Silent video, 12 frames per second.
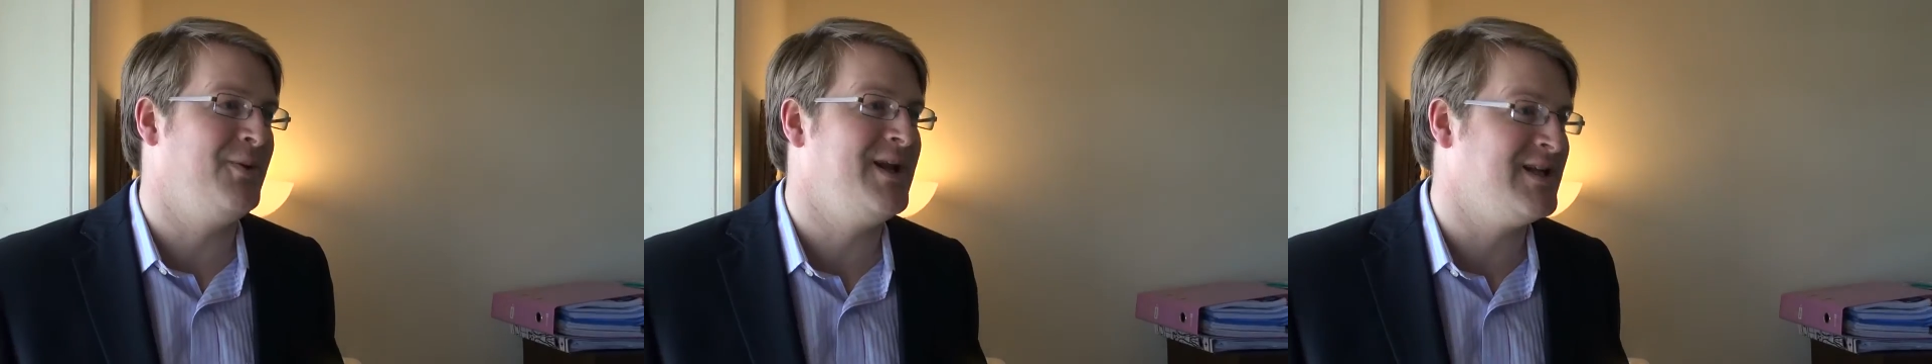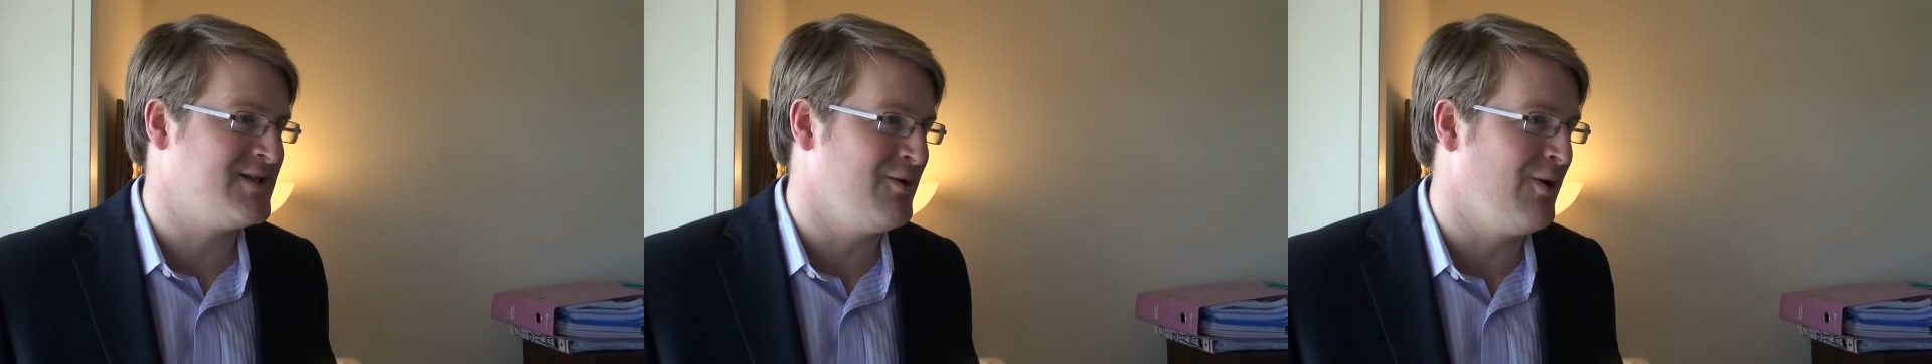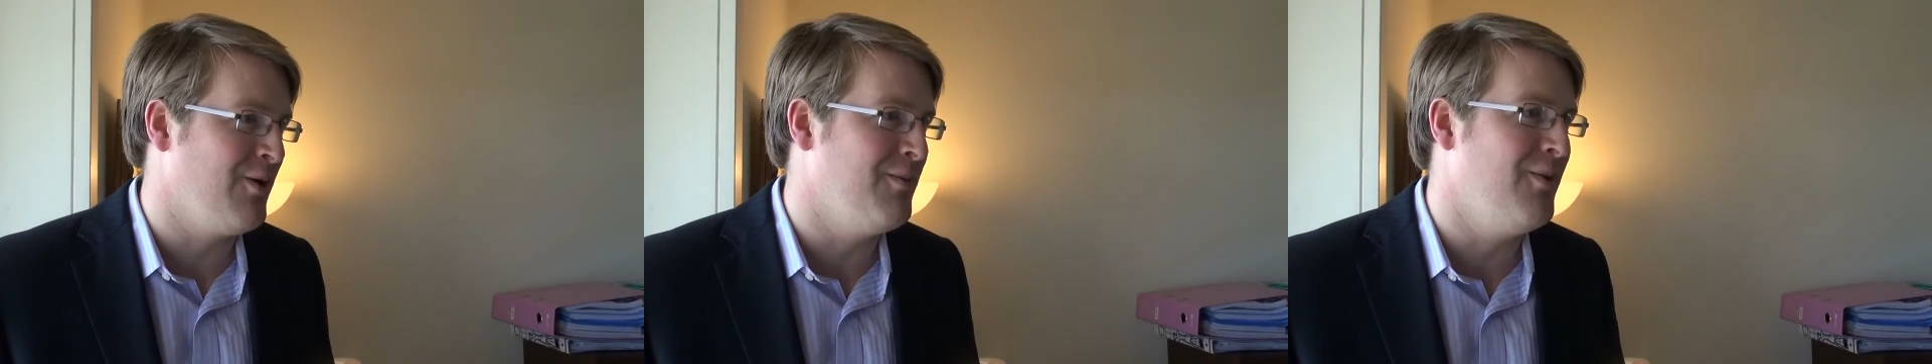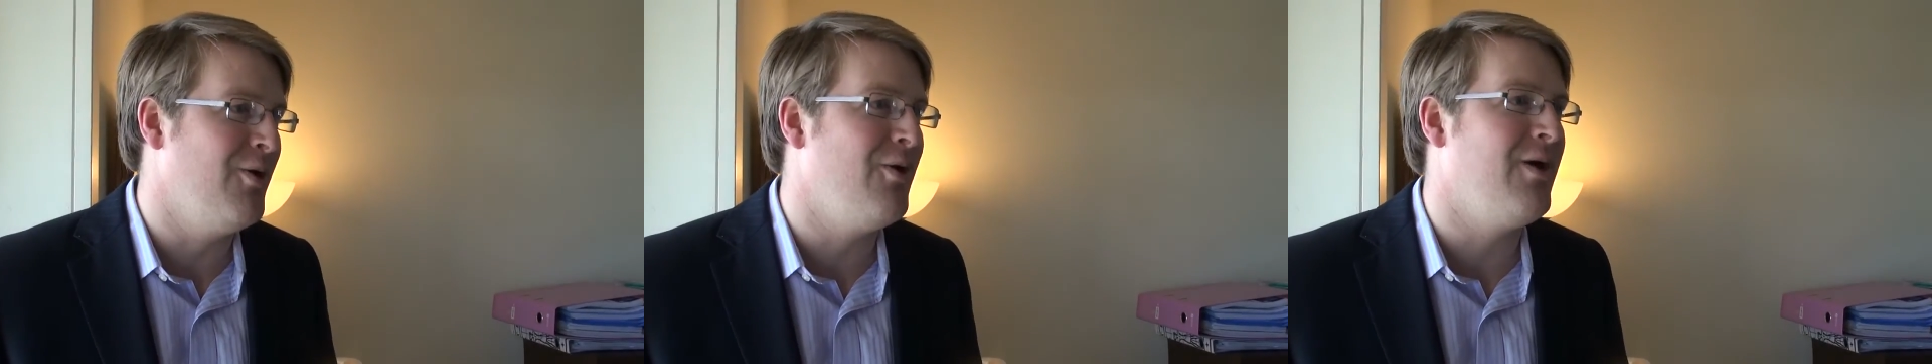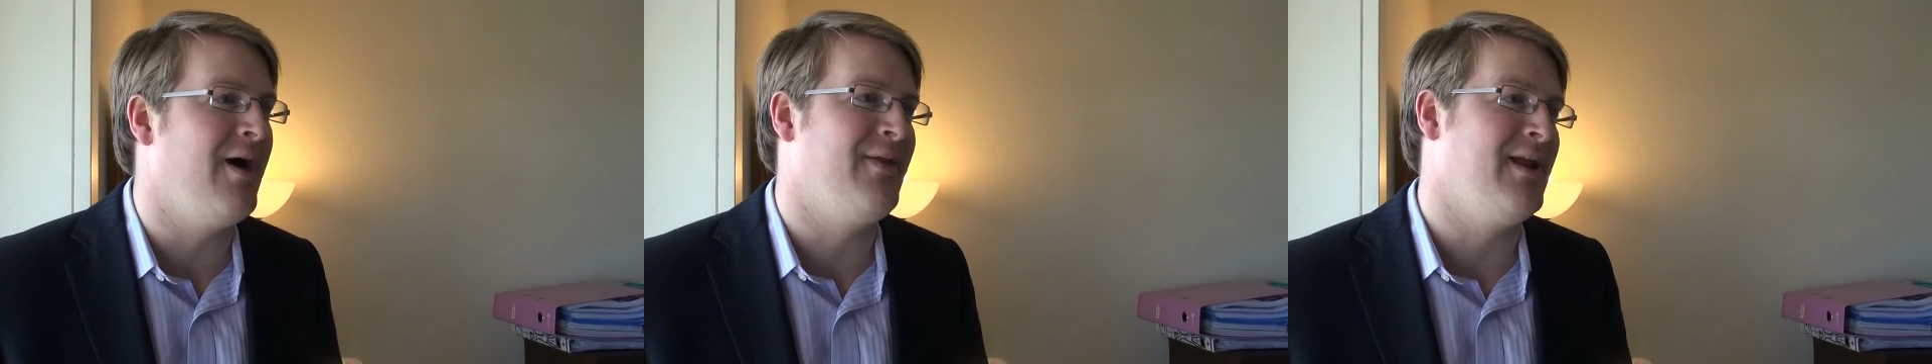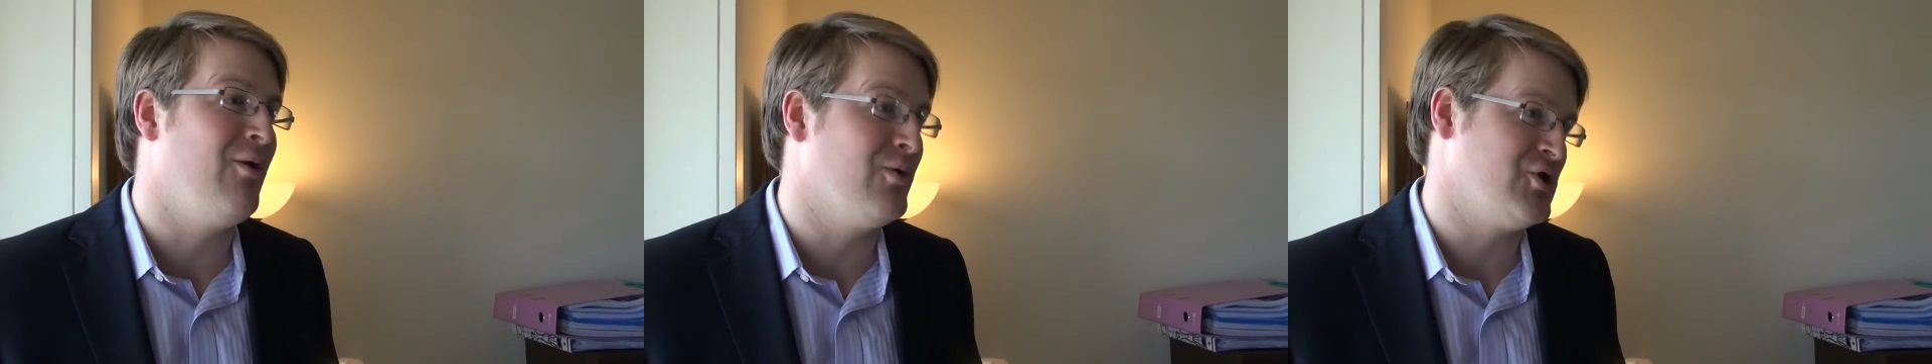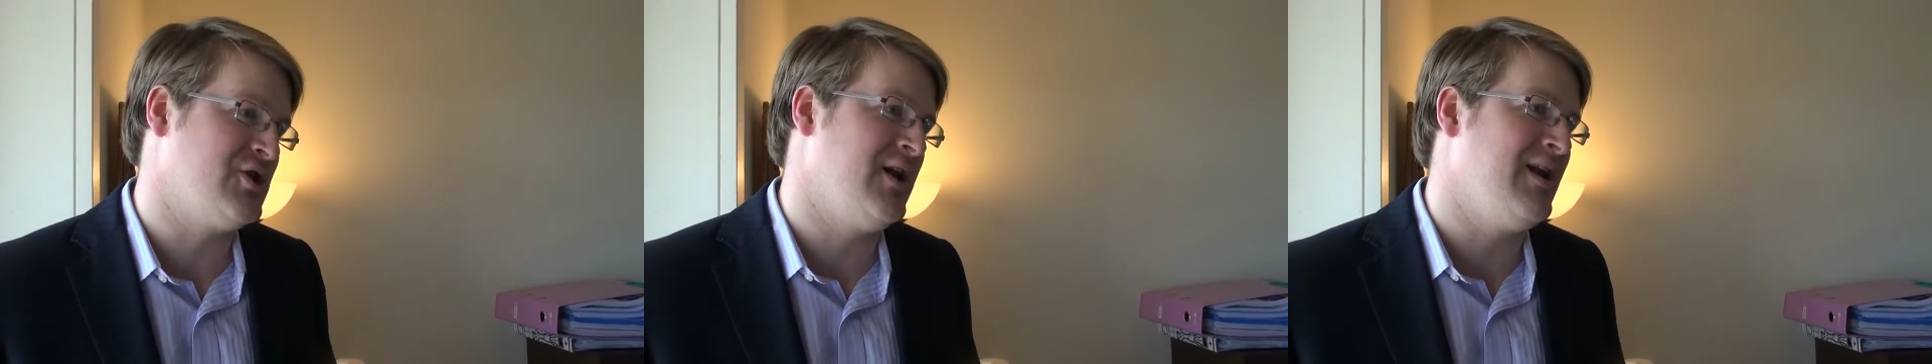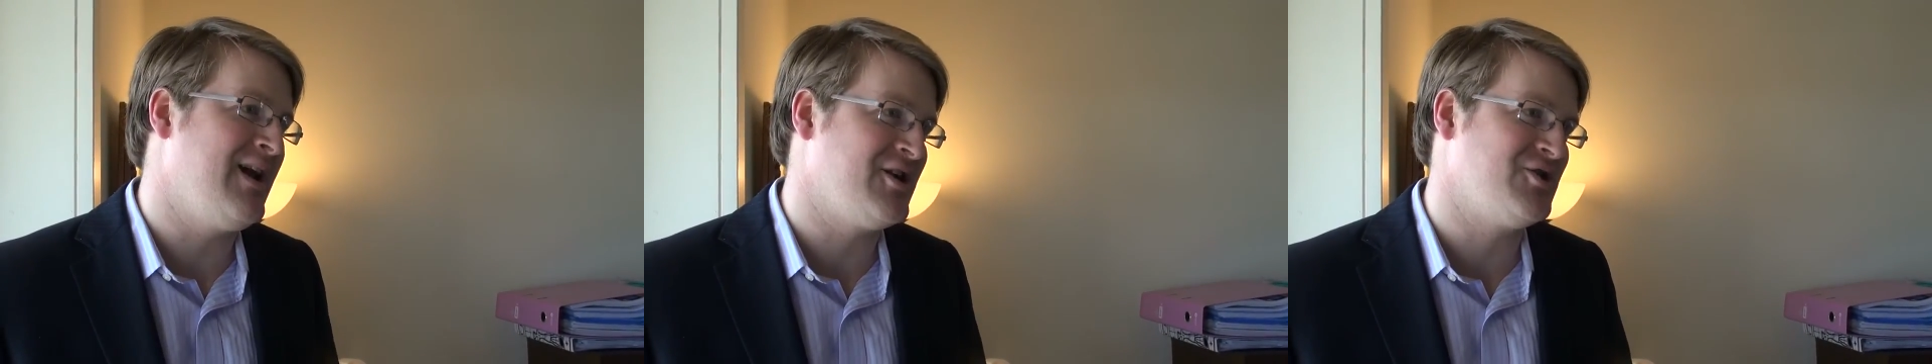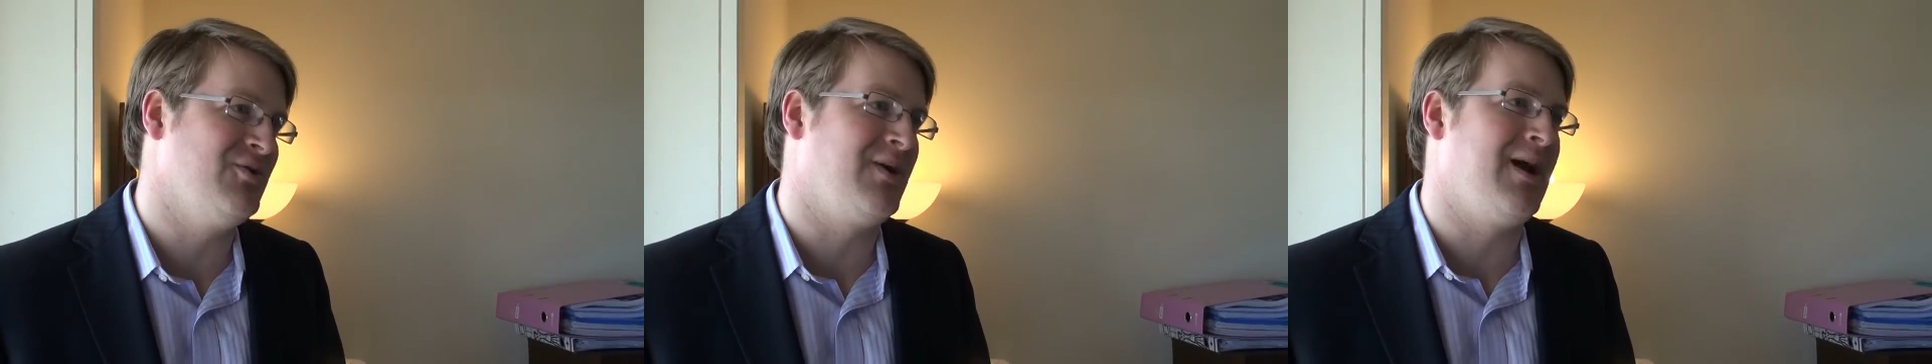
we need to do a lot more, and they launched a national